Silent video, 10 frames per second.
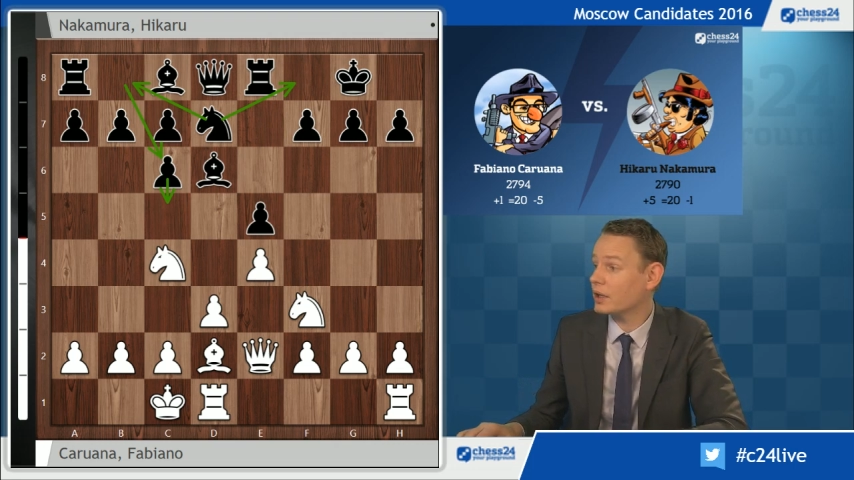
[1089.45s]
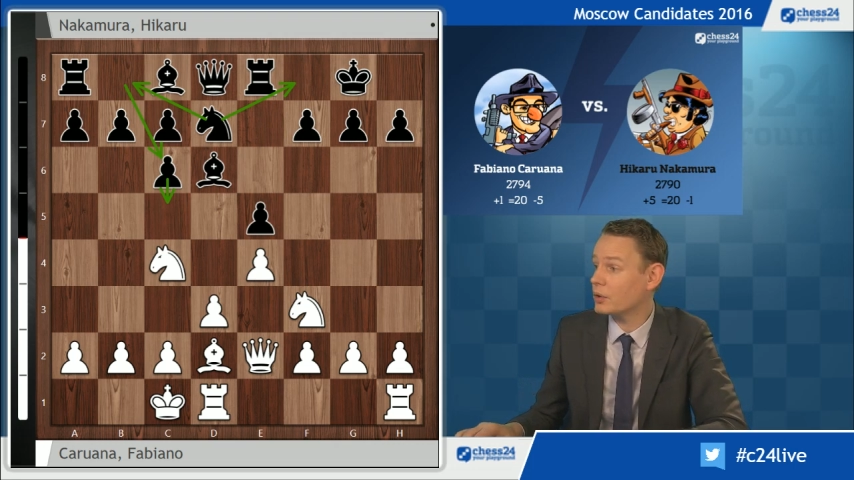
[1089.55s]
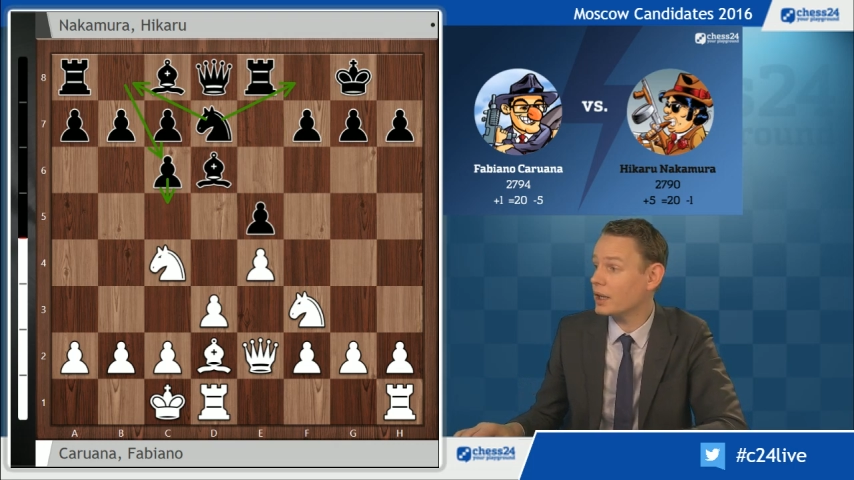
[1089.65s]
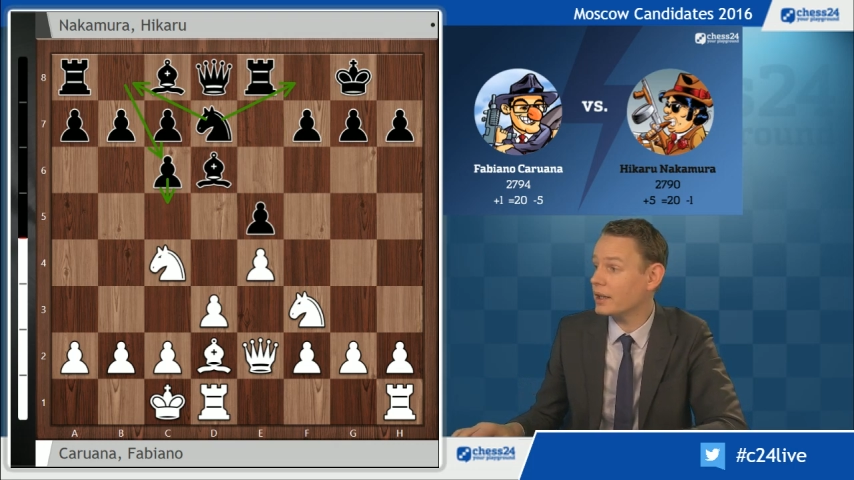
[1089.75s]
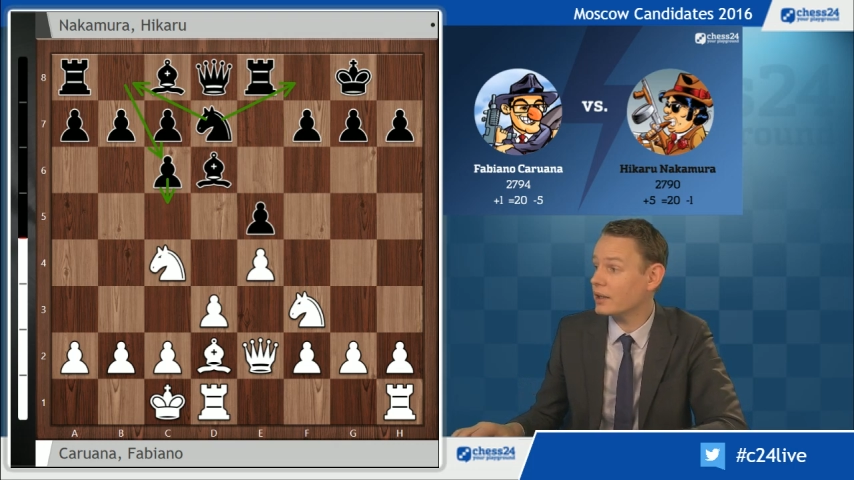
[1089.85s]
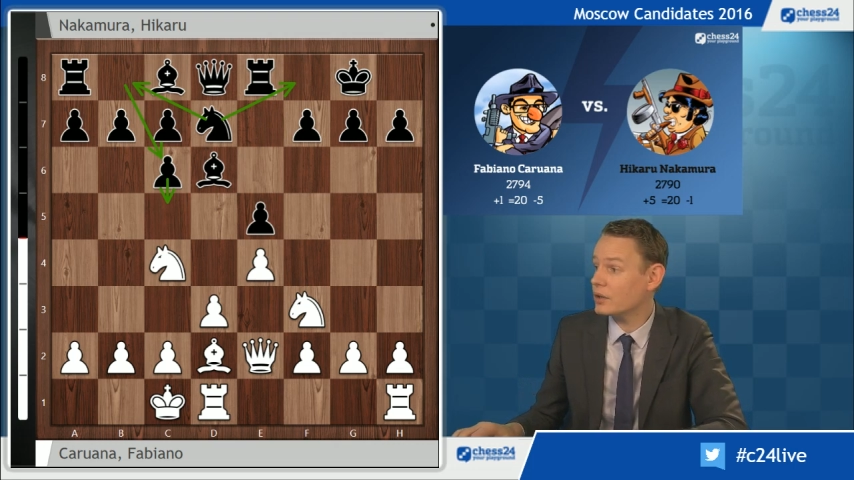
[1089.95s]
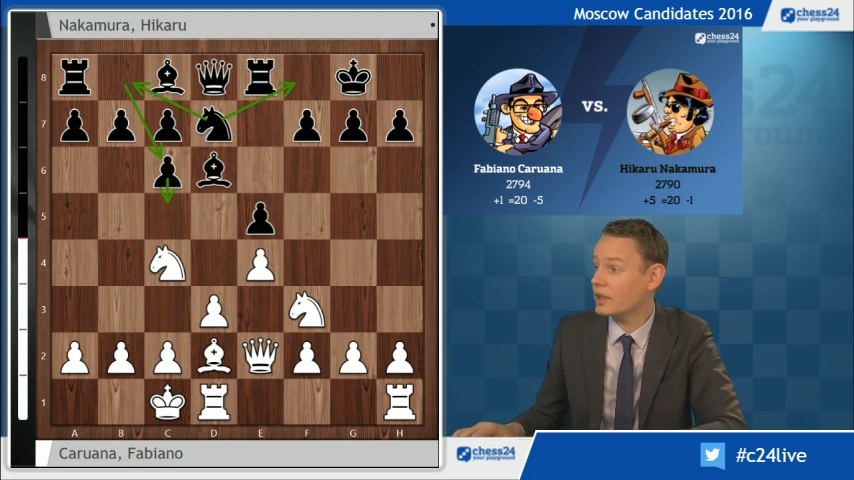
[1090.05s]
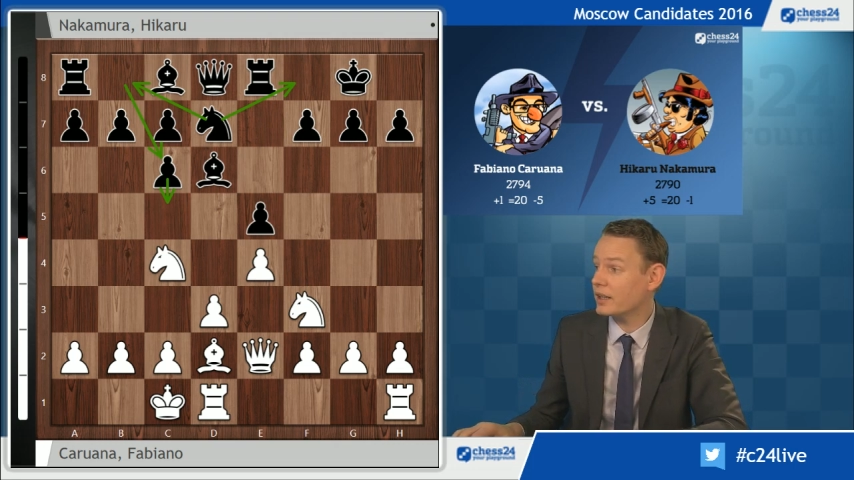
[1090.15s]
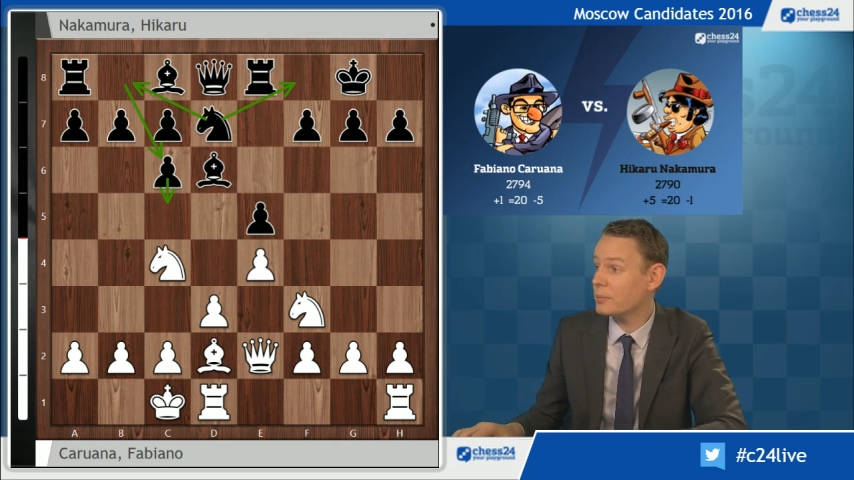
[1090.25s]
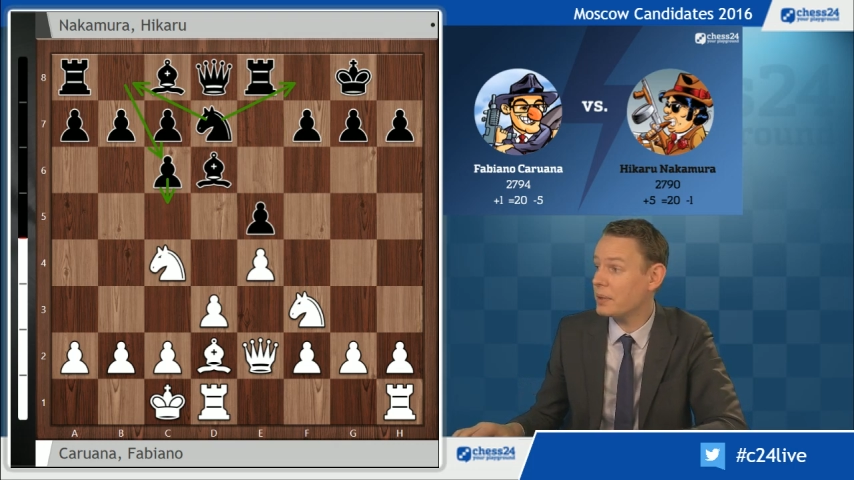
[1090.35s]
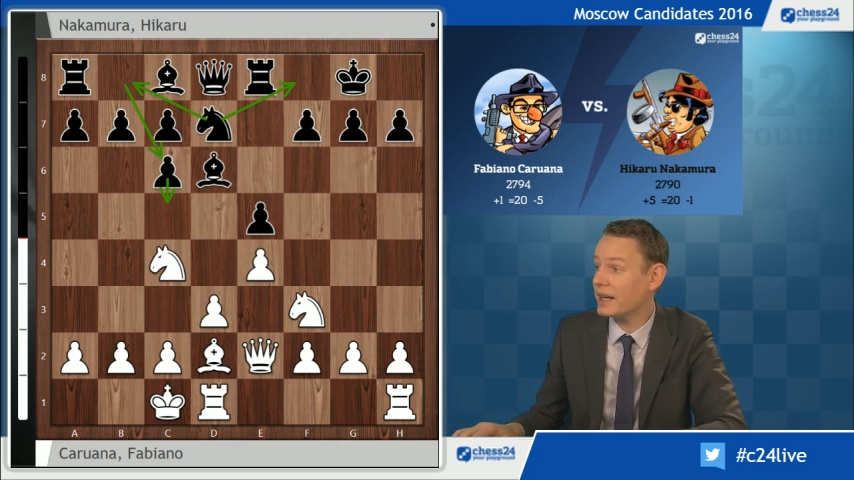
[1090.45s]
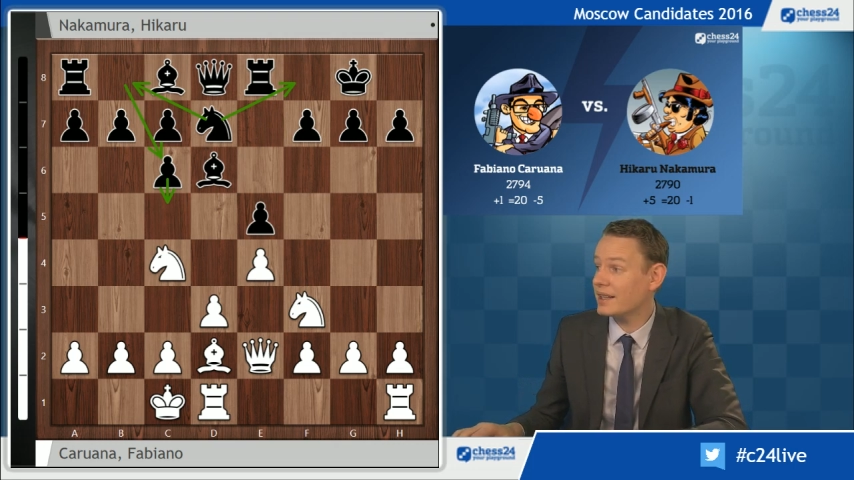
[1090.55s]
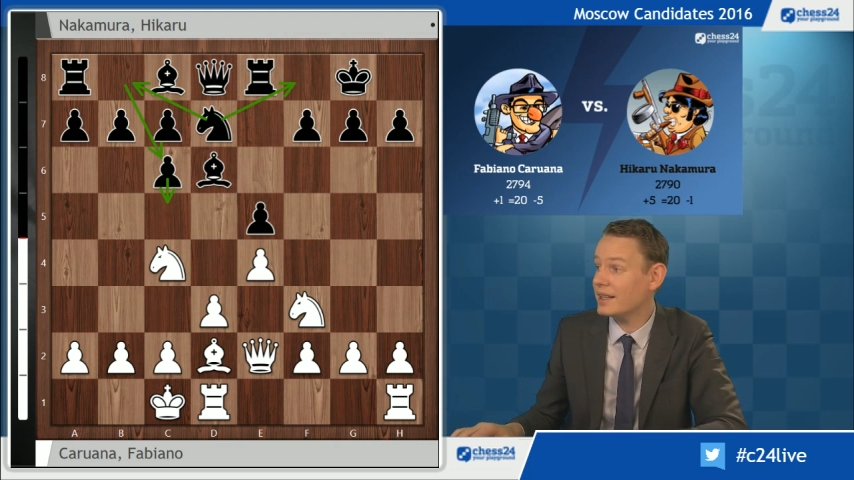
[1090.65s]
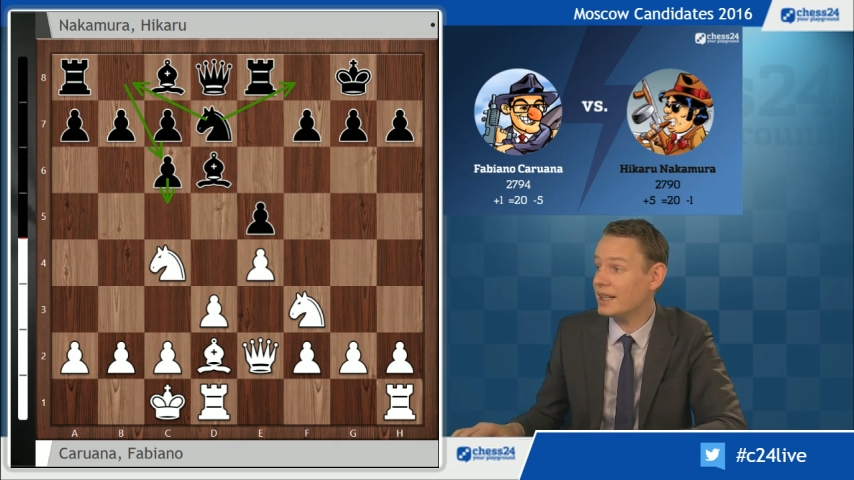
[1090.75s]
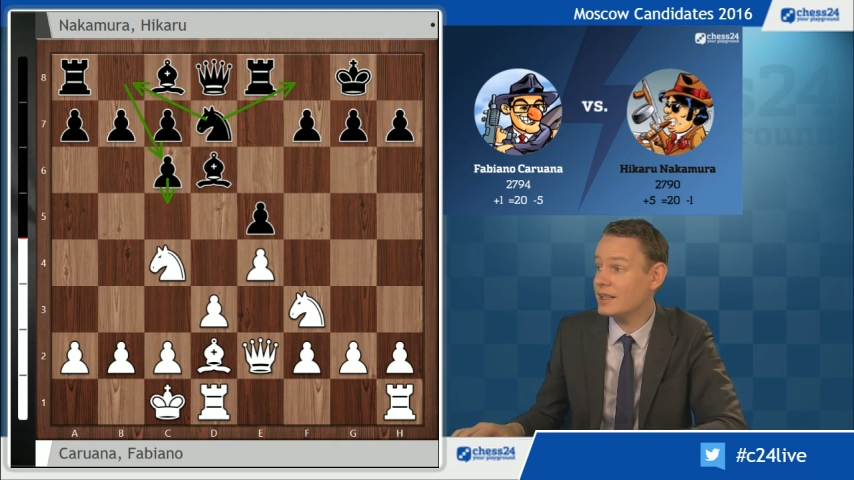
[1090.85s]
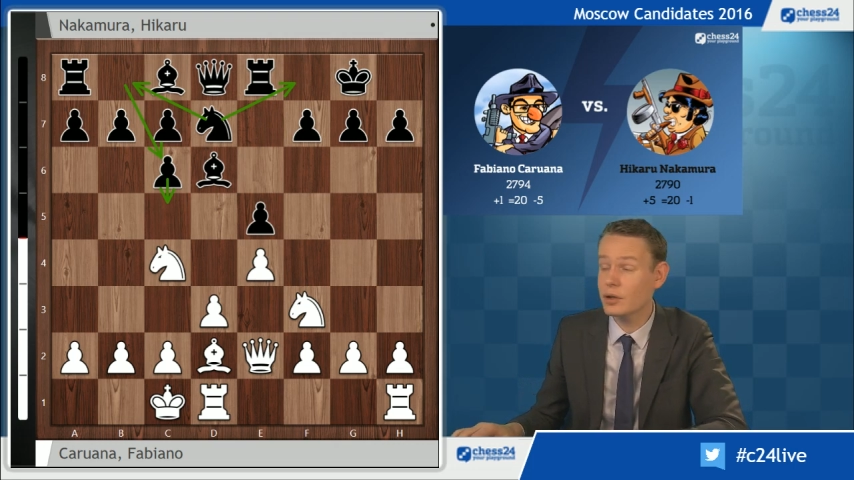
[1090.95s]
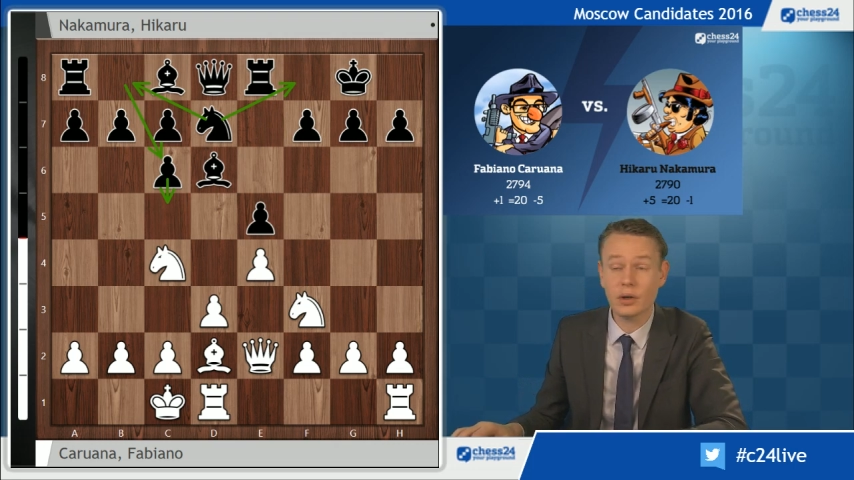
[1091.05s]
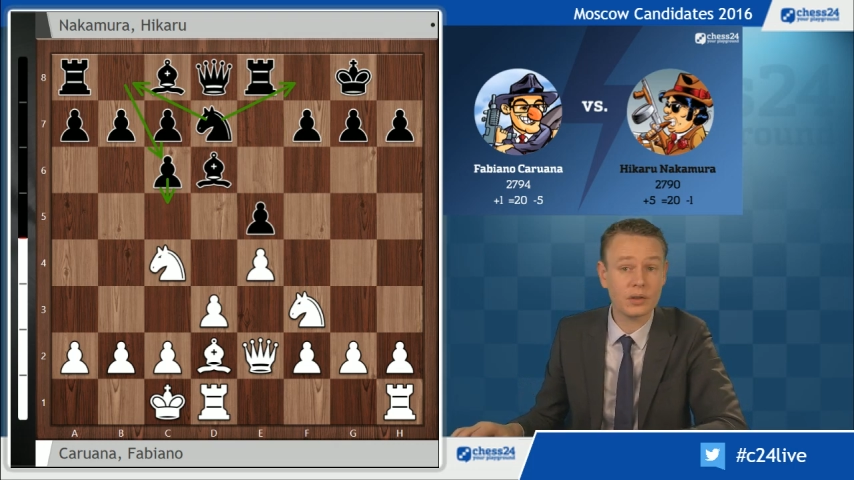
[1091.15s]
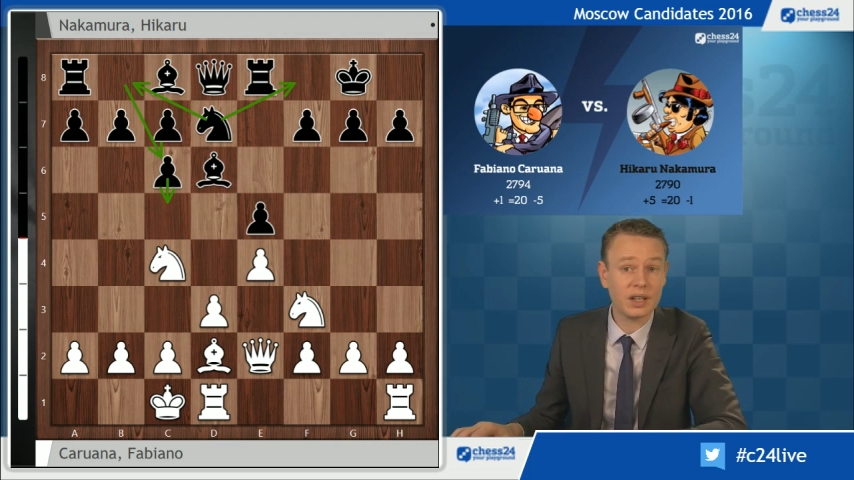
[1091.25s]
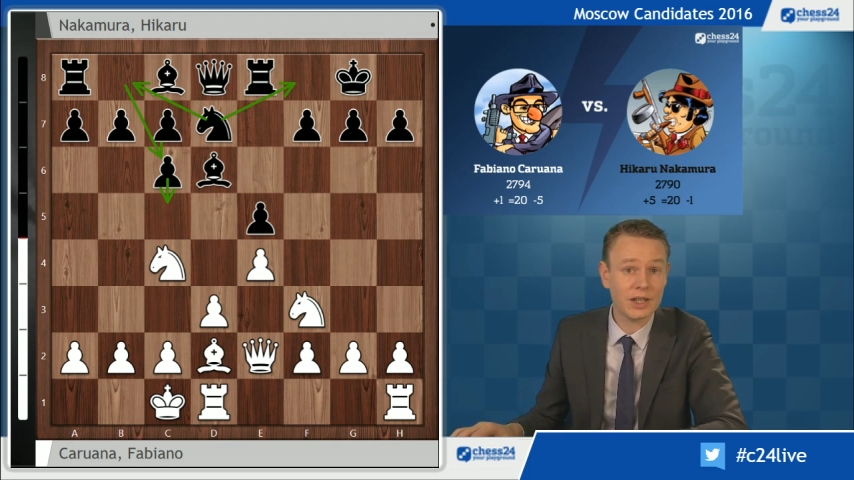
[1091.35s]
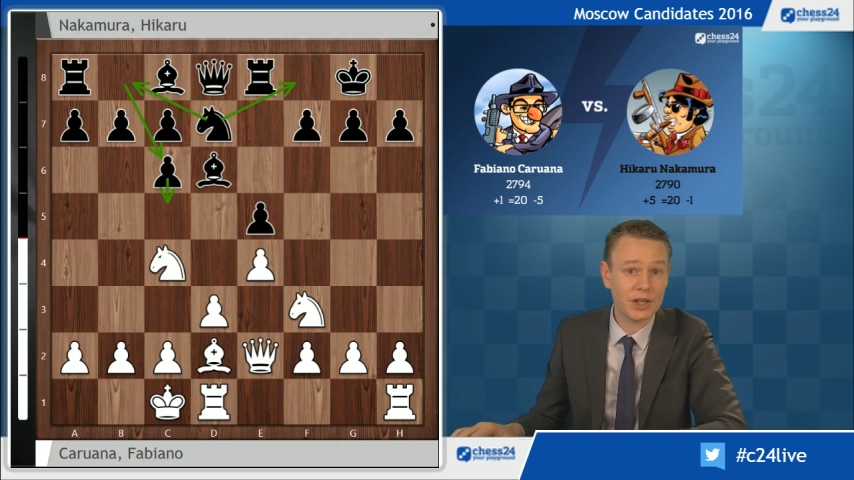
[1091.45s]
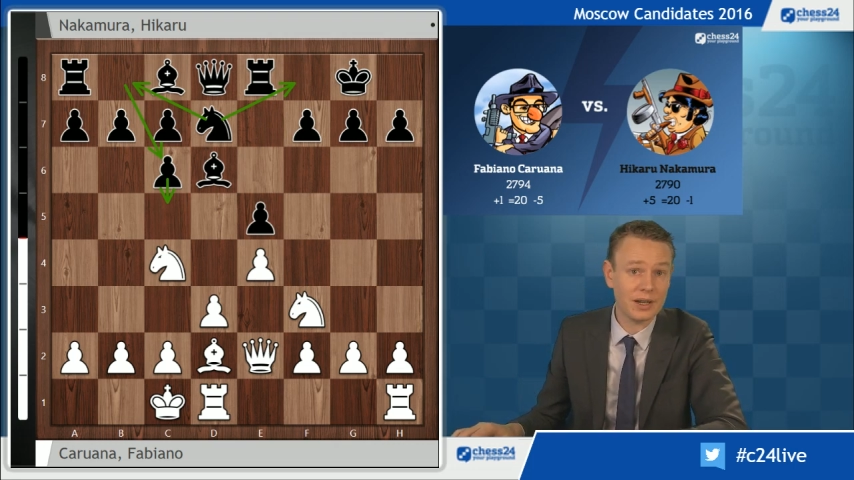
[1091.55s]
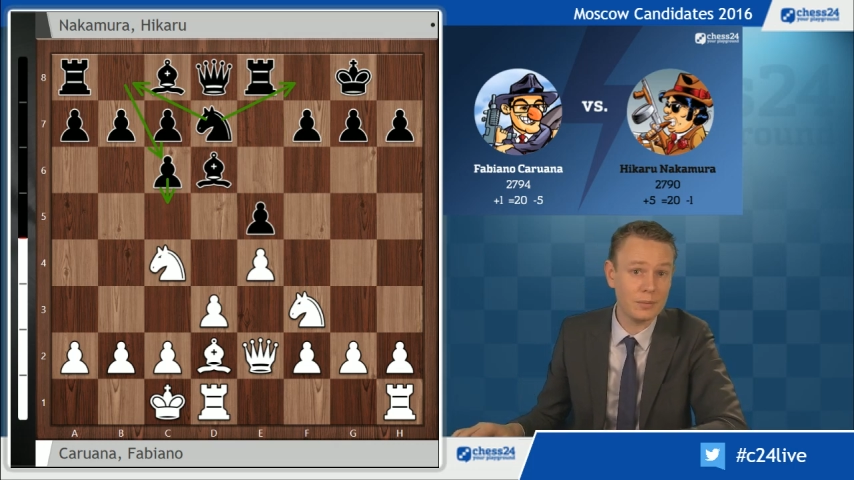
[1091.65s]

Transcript: Caruana to get back into contention.